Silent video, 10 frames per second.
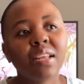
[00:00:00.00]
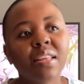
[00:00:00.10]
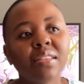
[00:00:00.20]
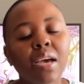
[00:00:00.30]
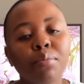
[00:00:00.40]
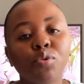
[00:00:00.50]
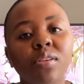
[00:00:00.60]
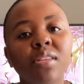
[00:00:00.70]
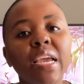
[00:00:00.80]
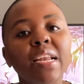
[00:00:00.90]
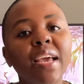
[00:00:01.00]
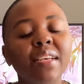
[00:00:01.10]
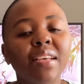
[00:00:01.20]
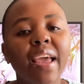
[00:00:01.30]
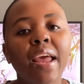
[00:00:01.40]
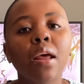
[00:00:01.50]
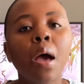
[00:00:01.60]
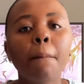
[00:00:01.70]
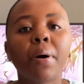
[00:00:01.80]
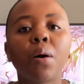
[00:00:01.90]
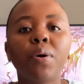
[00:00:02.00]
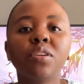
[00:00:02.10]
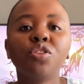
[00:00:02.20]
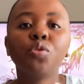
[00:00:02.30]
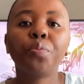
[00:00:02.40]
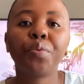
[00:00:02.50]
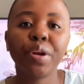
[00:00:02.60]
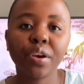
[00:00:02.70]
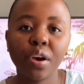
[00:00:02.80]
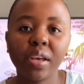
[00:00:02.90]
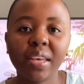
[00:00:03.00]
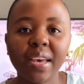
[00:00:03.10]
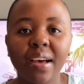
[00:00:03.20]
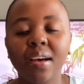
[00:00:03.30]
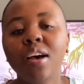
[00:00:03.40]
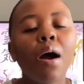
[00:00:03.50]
At that time staying in KZN, but I wanted to bring her here.